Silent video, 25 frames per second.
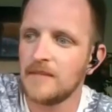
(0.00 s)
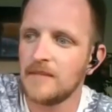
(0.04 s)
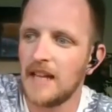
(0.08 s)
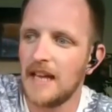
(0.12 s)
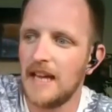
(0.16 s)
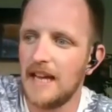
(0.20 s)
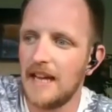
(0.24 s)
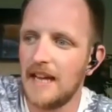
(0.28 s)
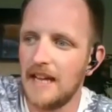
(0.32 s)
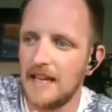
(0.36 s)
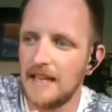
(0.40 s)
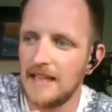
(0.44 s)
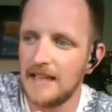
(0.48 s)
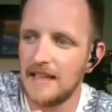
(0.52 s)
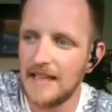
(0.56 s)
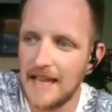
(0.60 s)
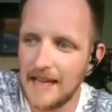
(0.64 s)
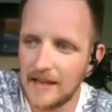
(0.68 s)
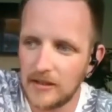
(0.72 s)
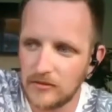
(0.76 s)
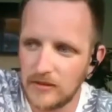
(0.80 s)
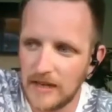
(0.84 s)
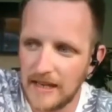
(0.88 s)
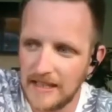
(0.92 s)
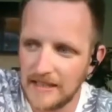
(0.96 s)

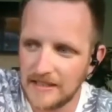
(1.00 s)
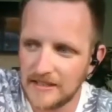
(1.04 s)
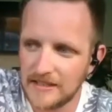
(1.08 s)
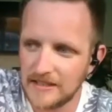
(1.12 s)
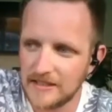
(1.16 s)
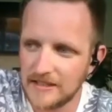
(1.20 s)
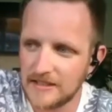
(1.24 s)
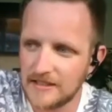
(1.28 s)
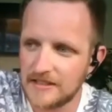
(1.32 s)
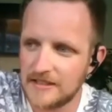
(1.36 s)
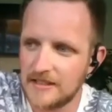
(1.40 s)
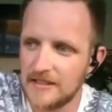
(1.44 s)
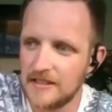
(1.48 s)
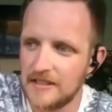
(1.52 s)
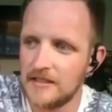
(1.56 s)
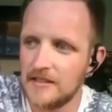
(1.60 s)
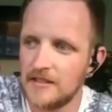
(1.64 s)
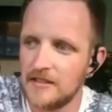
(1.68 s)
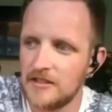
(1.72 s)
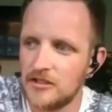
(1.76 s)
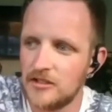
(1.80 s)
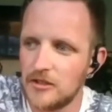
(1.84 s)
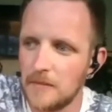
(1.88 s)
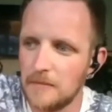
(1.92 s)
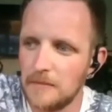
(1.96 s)
leg raises,
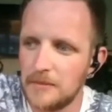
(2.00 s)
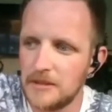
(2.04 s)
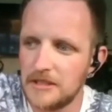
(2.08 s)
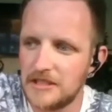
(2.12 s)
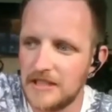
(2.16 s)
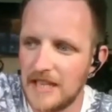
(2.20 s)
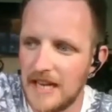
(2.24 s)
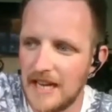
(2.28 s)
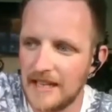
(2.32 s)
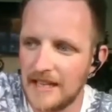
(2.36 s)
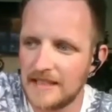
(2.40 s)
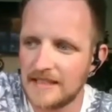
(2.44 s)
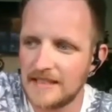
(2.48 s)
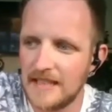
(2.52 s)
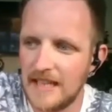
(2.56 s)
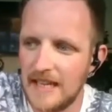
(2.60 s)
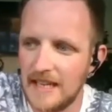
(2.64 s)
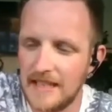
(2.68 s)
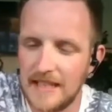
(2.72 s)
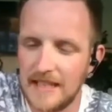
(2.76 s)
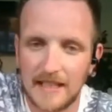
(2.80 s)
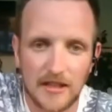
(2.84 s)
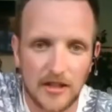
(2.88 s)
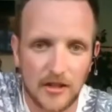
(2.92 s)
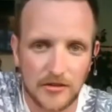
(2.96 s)
jumping jacks,
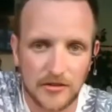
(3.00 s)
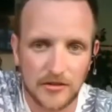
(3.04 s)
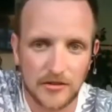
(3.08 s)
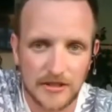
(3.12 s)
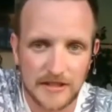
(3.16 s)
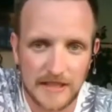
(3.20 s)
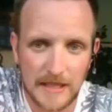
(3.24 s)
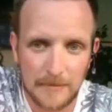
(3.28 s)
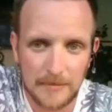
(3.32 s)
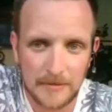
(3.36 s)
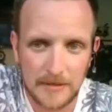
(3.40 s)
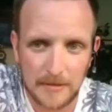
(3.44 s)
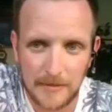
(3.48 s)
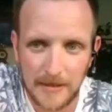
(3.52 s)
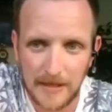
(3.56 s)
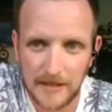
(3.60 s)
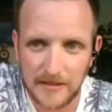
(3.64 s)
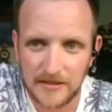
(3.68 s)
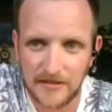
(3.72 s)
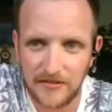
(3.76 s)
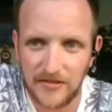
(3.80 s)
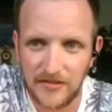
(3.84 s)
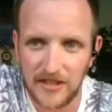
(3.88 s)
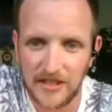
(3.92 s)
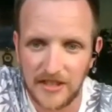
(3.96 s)
and then lunge dips to be able
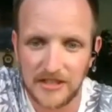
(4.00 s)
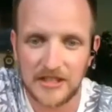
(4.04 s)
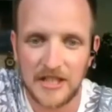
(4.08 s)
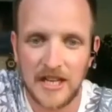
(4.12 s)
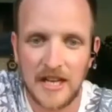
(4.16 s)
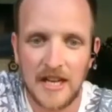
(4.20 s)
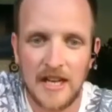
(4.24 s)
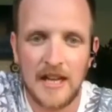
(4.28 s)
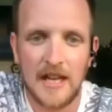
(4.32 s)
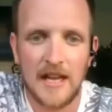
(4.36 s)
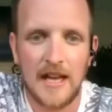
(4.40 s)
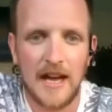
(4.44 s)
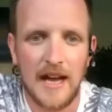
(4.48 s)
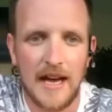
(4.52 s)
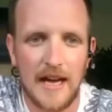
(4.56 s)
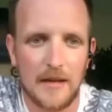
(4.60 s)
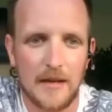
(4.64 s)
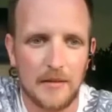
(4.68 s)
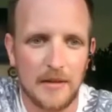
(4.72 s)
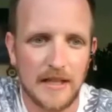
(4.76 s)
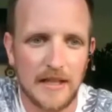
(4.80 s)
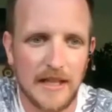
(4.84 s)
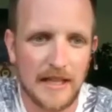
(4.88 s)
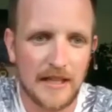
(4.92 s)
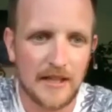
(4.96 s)
to finish. I
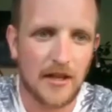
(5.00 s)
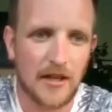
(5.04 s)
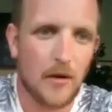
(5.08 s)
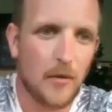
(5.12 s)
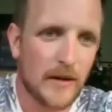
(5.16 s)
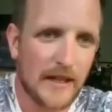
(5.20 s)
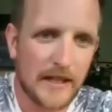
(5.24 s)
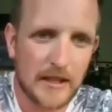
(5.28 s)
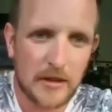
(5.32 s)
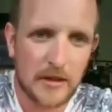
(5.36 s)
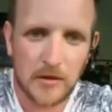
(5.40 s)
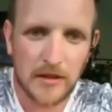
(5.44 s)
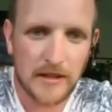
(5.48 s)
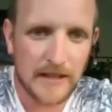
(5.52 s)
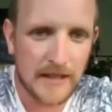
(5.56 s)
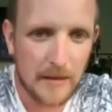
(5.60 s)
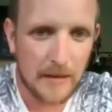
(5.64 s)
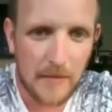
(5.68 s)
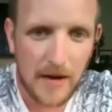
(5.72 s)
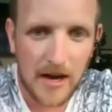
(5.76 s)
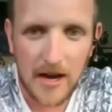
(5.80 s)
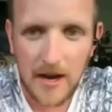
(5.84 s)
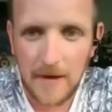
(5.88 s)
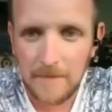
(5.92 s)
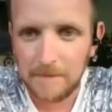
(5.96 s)
will let you know what each one of
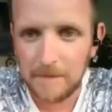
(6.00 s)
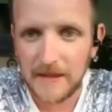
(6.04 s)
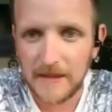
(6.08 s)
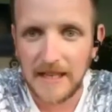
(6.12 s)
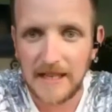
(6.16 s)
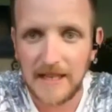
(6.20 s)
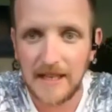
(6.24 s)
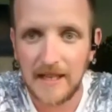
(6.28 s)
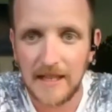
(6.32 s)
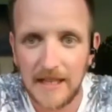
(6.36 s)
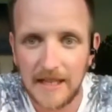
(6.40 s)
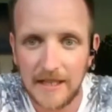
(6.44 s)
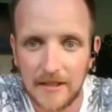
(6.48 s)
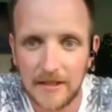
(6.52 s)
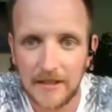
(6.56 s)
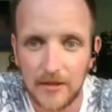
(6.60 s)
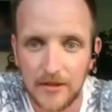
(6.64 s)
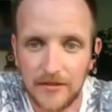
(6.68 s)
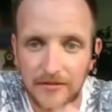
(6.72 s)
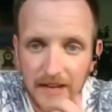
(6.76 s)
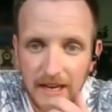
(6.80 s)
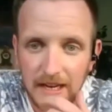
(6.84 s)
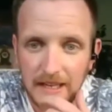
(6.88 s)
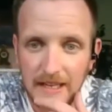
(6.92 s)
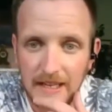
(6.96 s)
them are, and I'll let you know
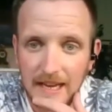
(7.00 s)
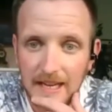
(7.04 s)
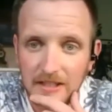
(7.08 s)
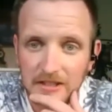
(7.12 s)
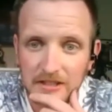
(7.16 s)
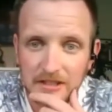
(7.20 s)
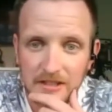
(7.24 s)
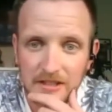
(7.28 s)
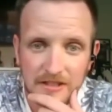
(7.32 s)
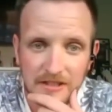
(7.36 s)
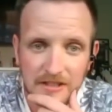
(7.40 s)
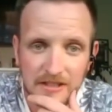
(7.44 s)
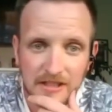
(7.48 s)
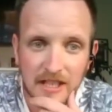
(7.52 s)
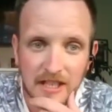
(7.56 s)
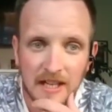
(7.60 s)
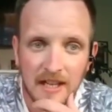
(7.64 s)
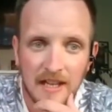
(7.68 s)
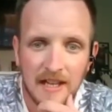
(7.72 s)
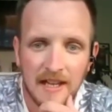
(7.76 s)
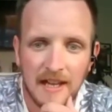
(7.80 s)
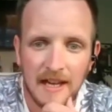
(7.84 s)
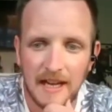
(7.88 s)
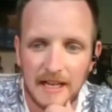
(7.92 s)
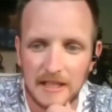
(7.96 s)
the variations
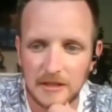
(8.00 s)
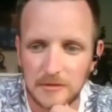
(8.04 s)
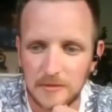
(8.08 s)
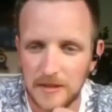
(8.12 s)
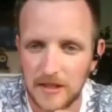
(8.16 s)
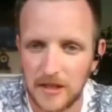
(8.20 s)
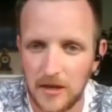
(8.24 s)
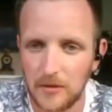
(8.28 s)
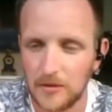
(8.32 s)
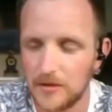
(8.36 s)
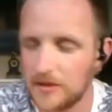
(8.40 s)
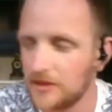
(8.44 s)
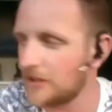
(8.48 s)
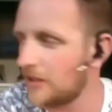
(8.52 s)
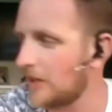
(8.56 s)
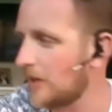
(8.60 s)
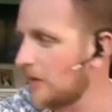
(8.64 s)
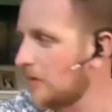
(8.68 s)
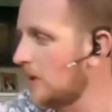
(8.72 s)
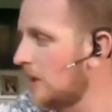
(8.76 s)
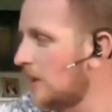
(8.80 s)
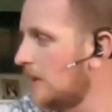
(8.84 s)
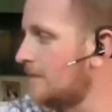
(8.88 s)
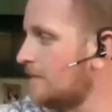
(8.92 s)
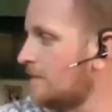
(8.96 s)
as we go
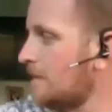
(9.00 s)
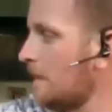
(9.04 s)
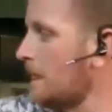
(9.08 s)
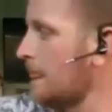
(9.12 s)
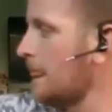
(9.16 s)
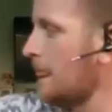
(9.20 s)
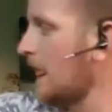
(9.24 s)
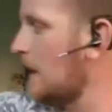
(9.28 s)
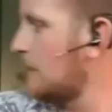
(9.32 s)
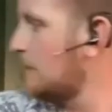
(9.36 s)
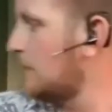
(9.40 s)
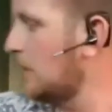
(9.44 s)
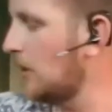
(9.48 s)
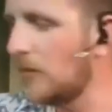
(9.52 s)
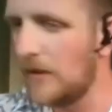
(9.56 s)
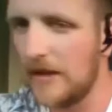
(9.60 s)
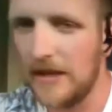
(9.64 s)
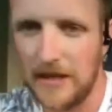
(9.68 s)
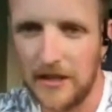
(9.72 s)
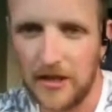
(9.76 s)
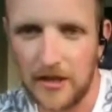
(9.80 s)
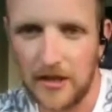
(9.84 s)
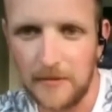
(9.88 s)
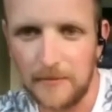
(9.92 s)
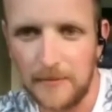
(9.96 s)
through. But
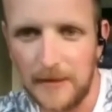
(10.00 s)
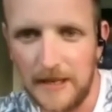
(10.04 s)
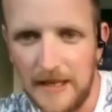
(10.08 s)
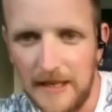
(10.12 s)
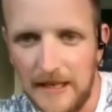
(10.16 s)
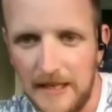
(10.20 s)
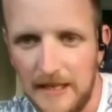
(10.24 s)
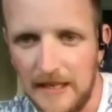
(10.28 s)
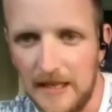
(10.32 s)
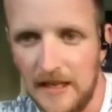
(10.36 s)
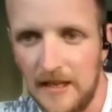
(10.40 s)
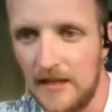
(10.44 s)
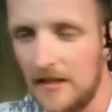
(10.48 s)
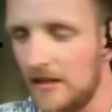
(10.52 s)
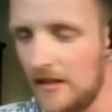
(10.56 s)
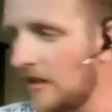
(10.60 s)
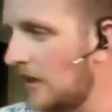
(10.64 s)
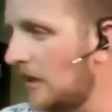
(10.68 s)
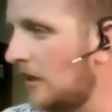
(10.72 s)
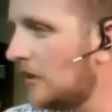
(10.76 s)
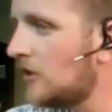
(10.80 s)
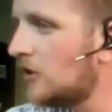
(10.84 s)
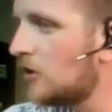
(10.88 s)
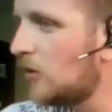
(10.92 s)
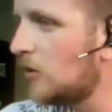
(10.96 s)
we're going to be
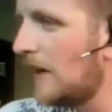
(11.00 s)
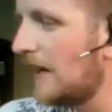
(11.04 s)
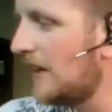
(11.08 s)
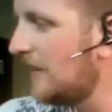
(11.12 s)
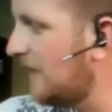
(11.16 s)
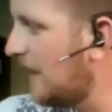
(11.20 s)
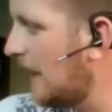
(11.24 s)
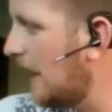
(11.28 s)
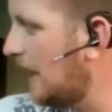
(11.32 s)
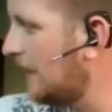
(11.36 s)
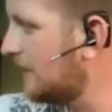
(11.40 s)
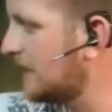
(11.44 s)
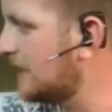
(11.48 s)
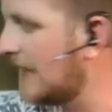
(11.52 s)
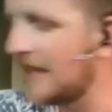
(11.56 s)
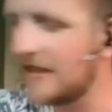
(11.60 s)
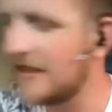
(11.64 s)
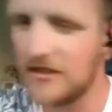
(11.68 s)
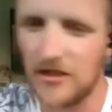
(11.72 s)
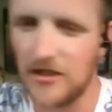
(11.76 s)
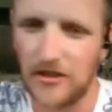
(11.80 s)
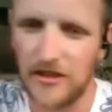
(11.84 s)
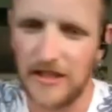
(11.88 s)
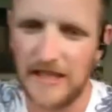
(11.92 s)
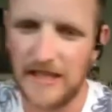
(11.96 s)
25
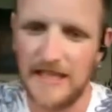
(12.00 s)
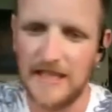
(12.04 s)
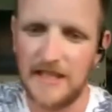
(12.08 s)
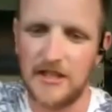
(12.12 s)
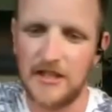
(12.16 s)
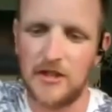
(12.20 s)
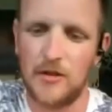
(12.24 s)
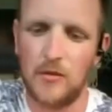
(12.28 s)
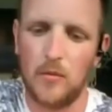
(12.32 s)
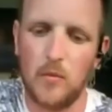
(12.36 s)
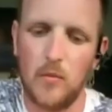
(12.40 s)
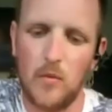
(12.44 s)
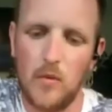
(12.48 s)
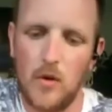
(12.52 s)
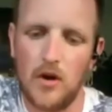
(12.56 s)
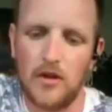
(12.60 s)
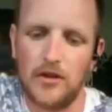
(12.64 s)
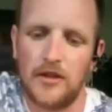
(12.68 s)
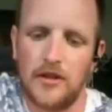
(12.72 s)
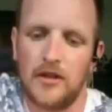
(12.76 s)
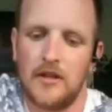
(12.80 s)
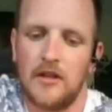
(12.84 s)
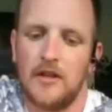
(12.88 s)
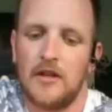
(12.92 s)
seconds on each one,